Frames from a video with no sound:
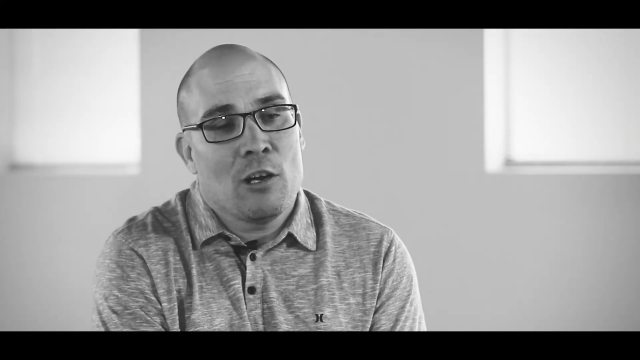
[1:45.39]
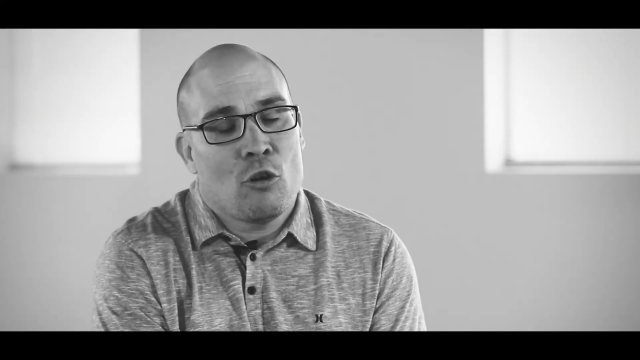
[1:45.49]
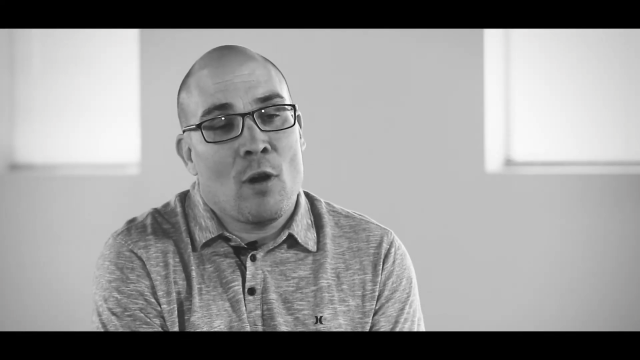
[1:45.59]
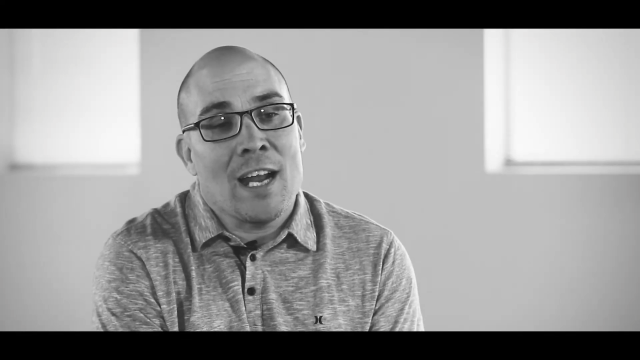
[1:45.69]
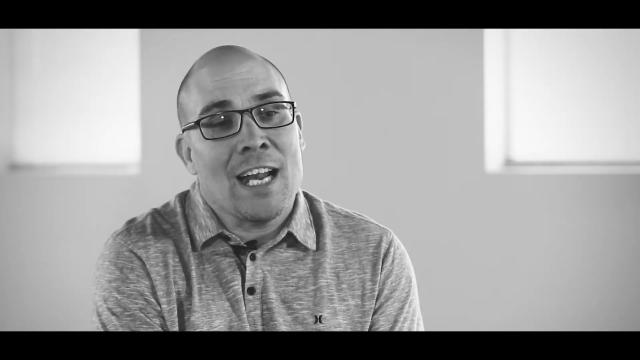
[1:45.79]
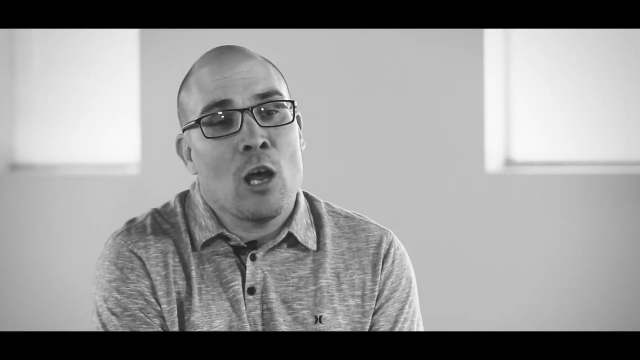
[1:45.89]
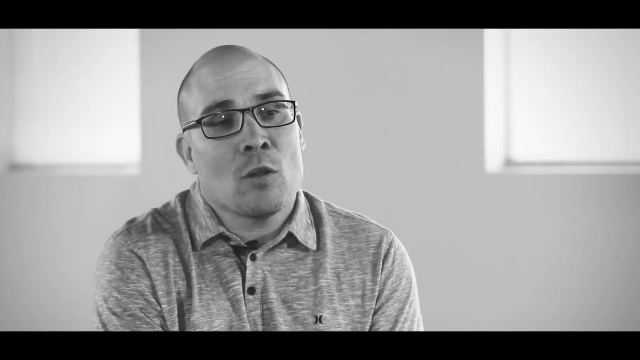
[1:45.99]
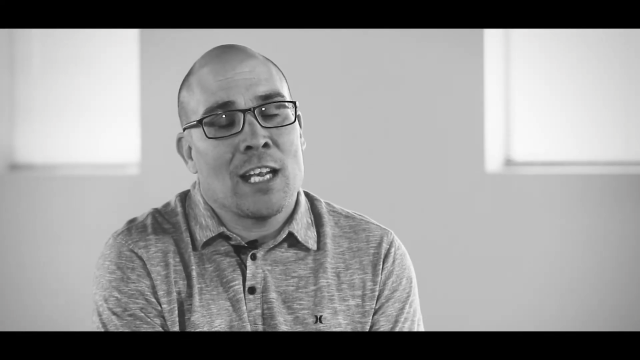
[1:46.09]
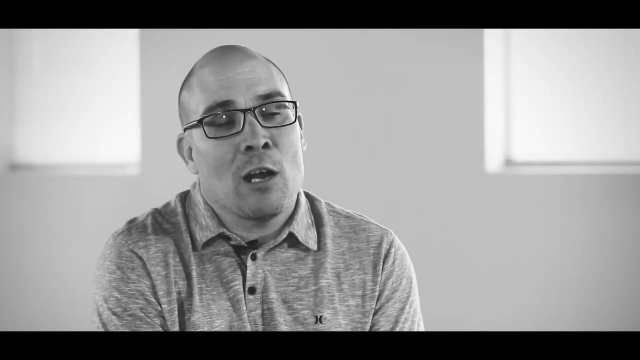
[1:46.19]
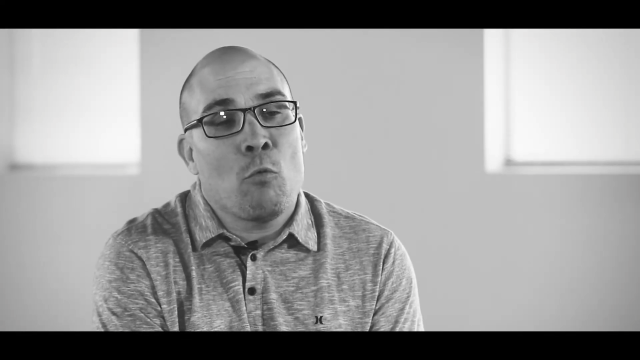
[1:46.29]
cried
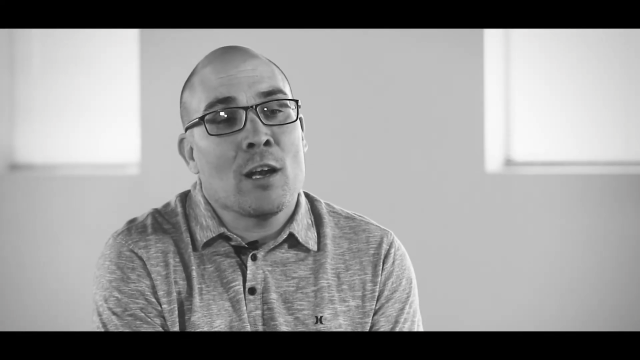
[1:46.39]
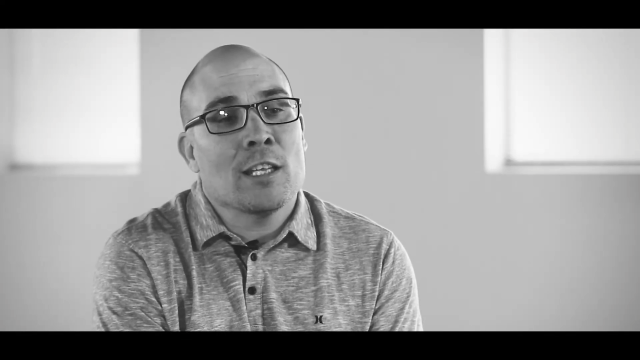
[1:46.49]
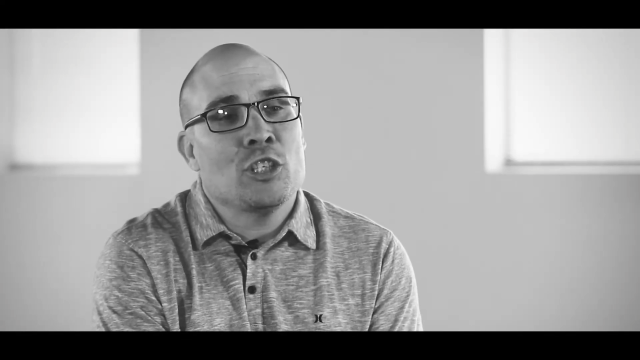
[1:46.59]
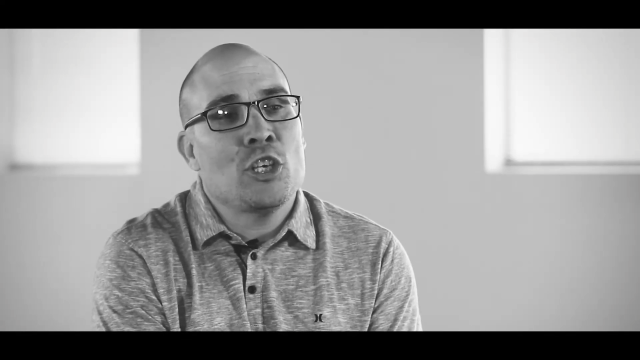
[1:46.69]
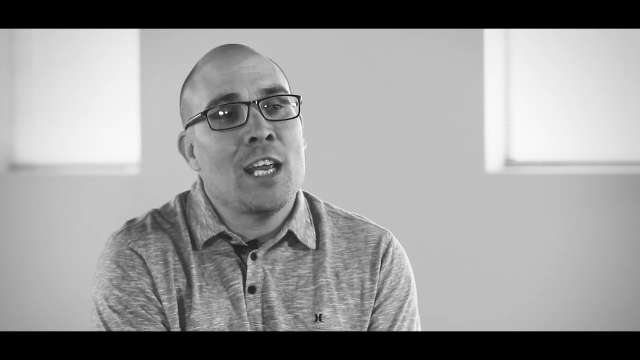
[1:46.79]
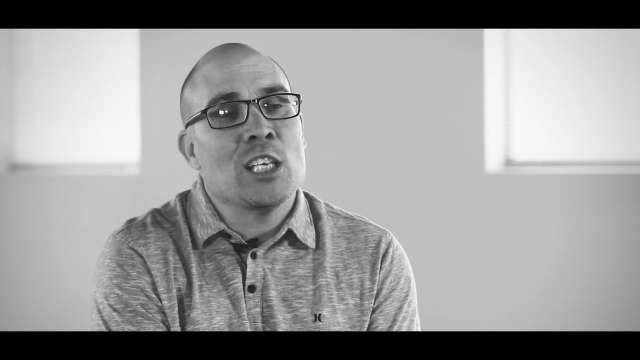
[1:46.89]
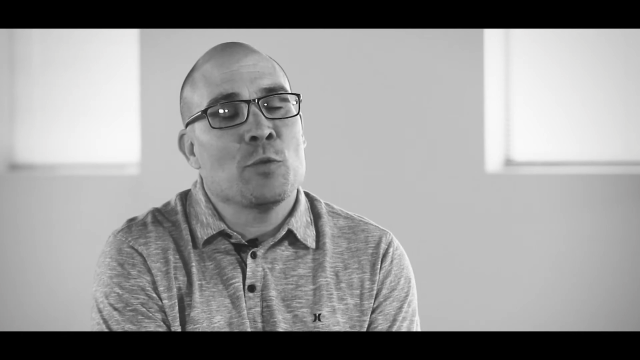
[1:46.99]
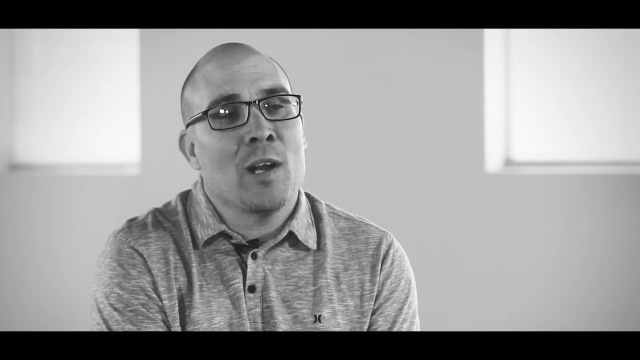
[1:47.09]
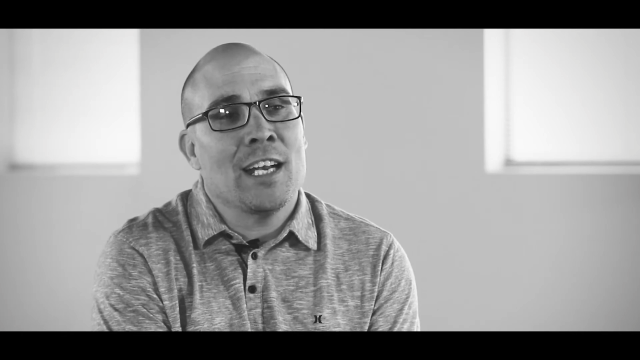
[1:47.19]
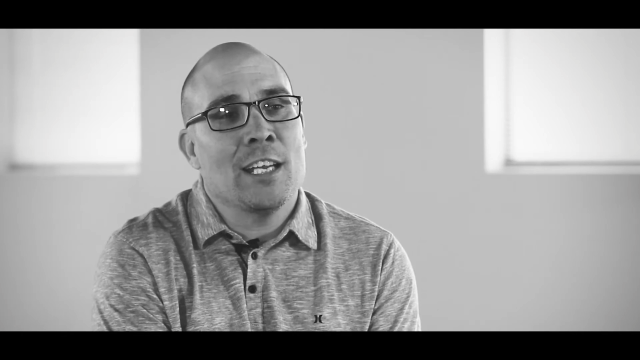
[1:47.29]
out that I wanted to
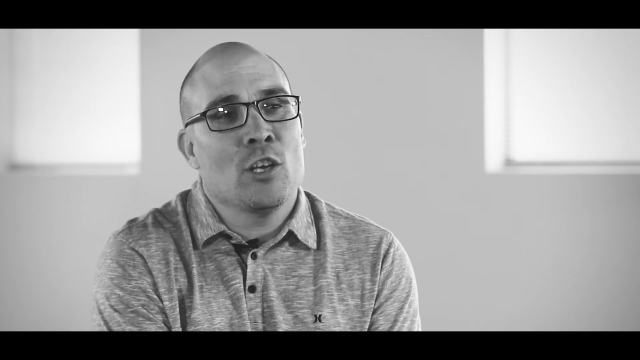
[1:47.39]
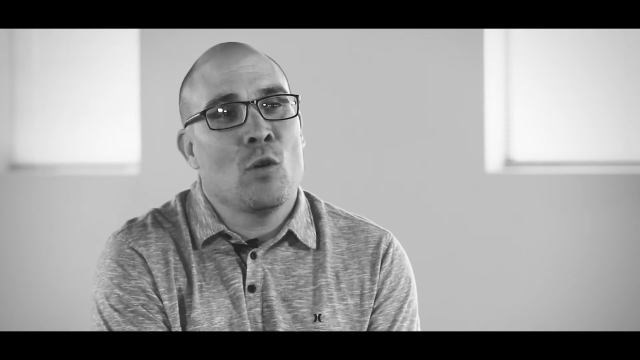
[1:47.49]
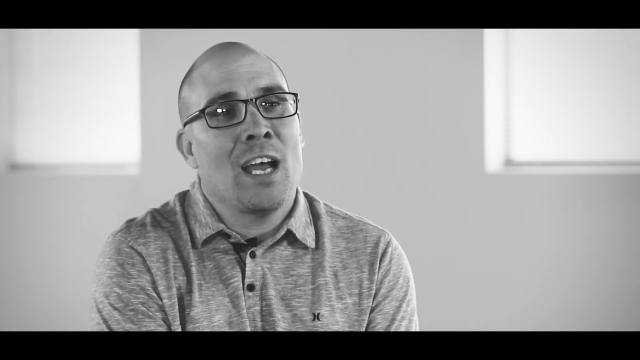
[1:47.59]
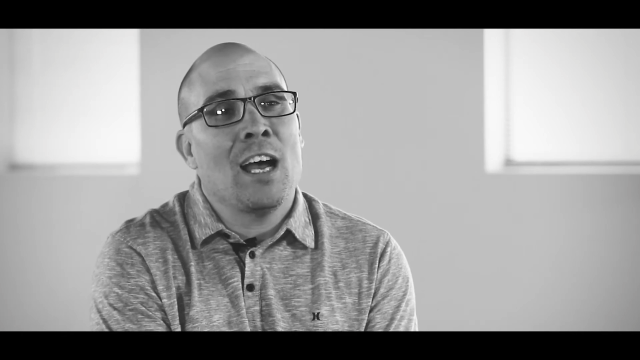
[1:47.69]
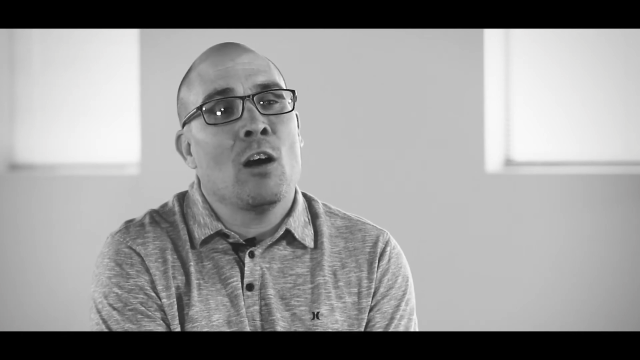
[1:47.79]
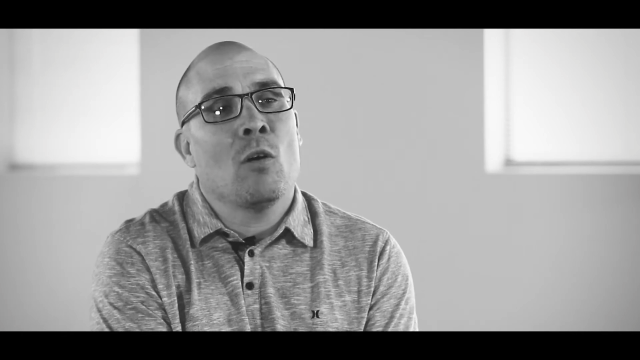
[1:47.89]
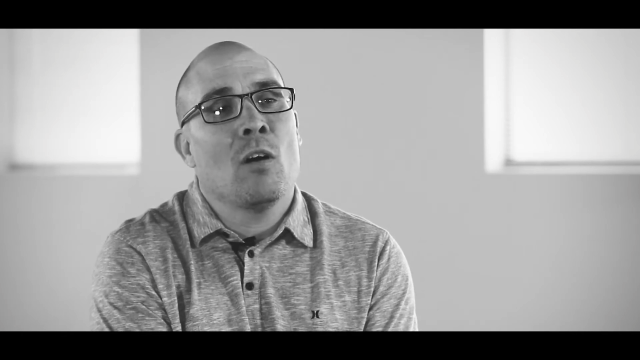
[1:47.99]
change, but I didn't know how.